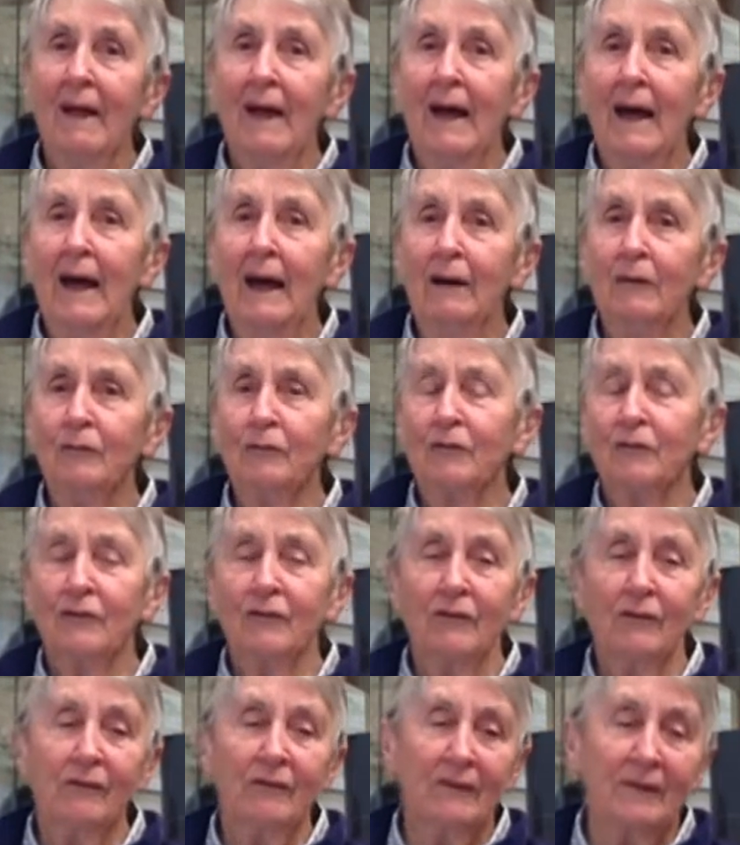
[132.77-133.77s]
out
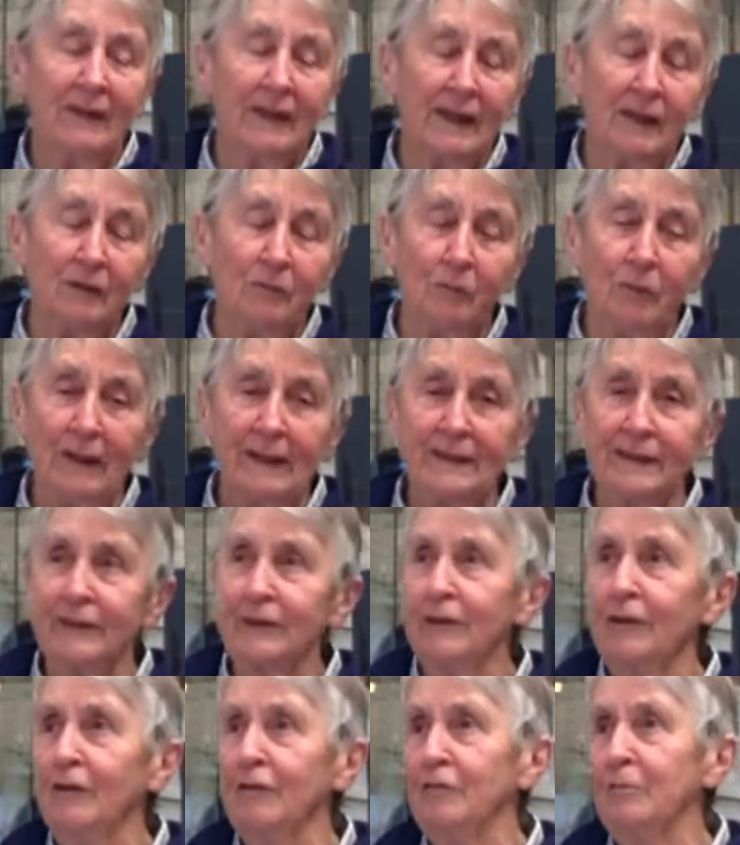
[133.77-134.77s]
to the west
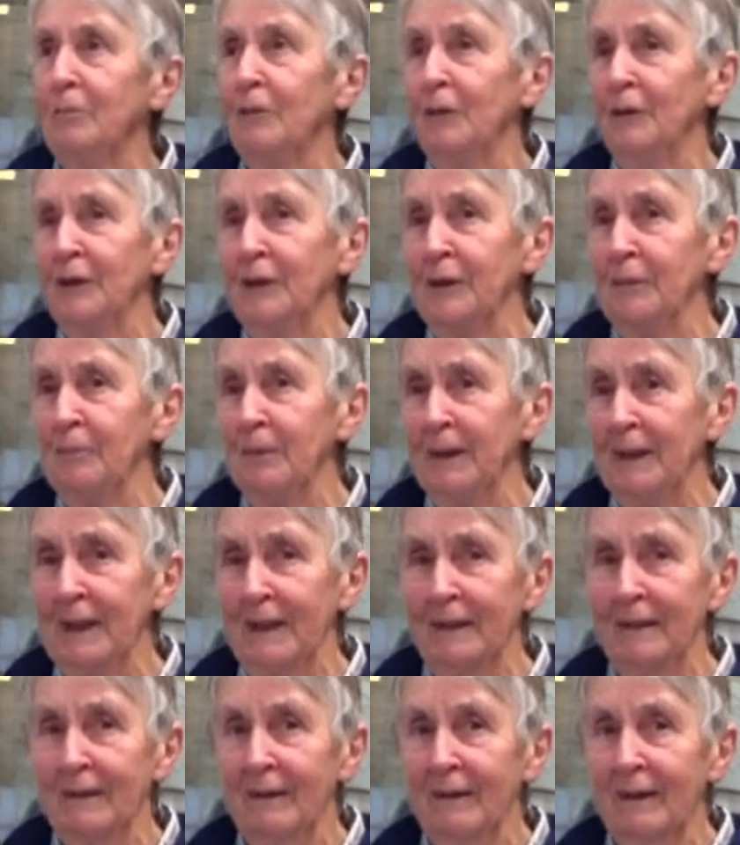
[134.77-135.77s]
of Point Nepean.